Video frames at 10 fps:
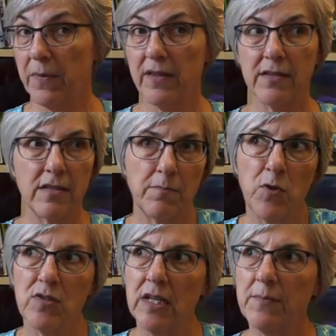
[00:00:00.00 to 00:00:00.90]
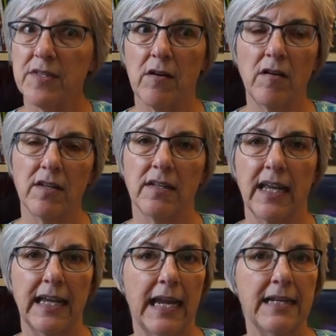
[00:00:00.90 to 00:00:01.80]
And this museum started in
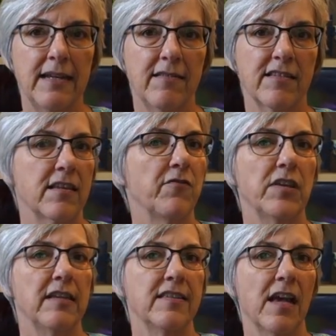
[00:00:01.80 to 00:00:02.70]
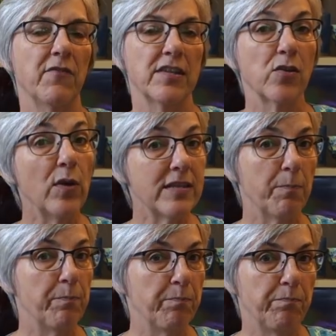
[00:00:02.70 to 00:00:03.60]
1877, so it's
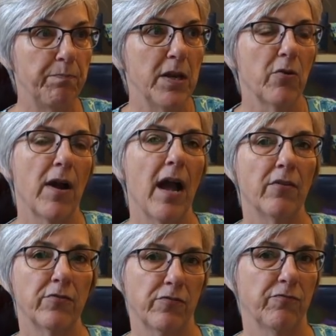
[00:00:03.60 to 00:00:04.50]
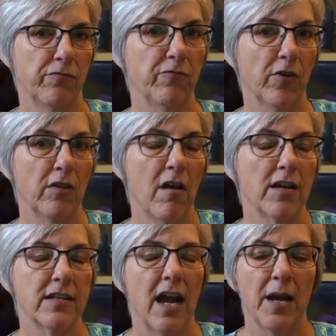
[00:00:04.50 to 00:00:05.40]
been around for a
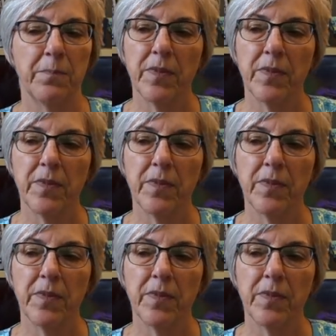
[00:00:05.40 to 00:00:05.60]
long time.